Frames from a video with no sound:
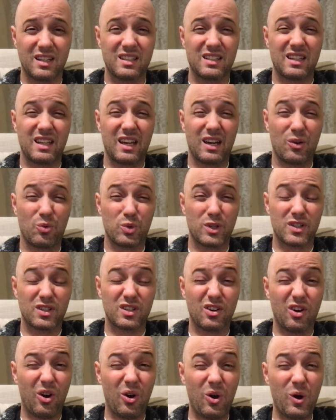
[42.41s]
Now we
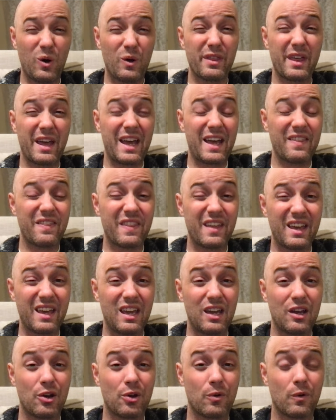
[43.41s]
call that the
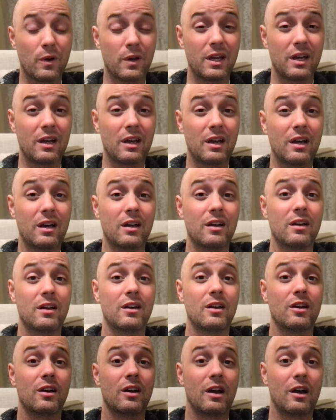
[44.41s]
area
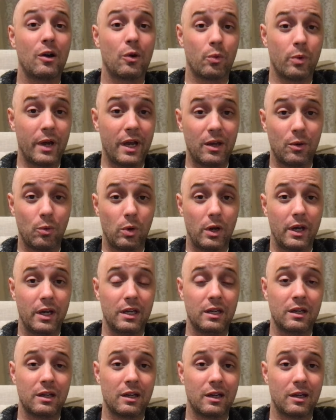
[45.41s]
array
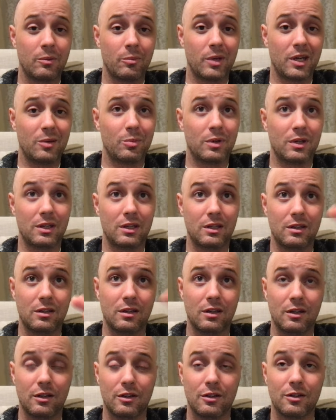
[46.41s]
way, and maybe
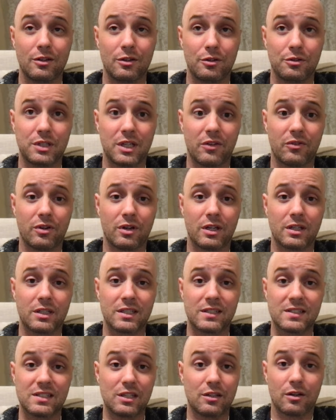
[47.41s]
you'd never had
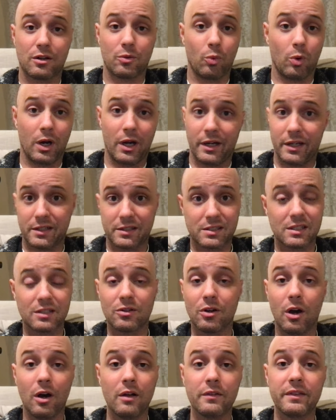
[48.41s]
considered, why is it
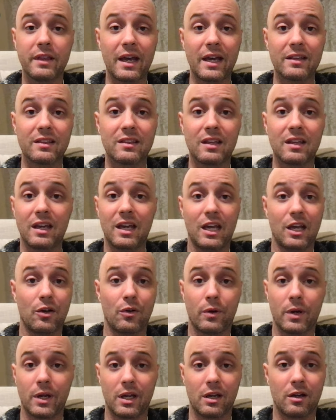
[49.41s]
called that, the
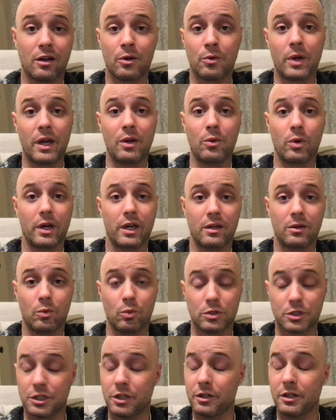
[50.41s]
area array way?
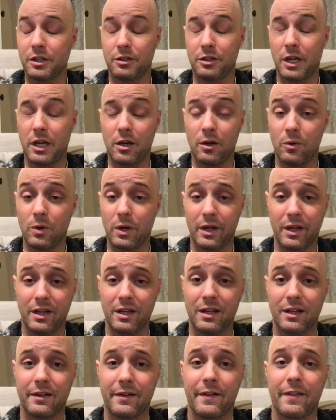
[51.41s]
Well, sure, you know
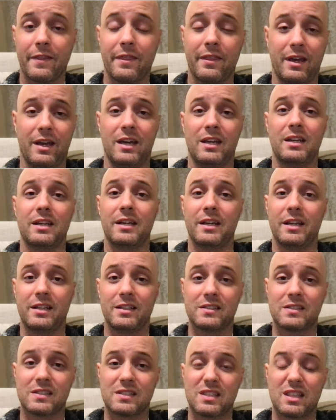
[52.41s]
that
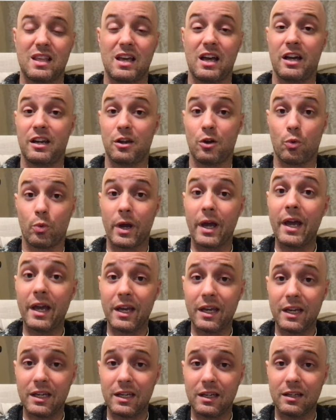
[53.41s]
it's an
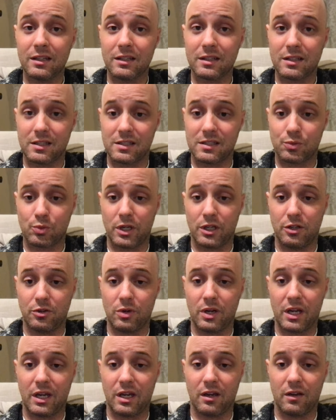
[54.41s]
array is when
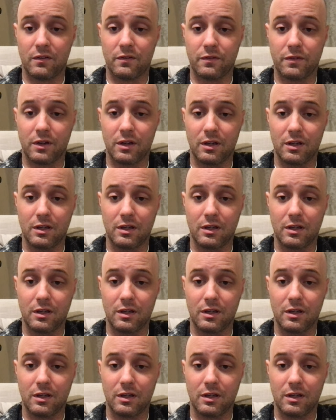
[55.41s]
you have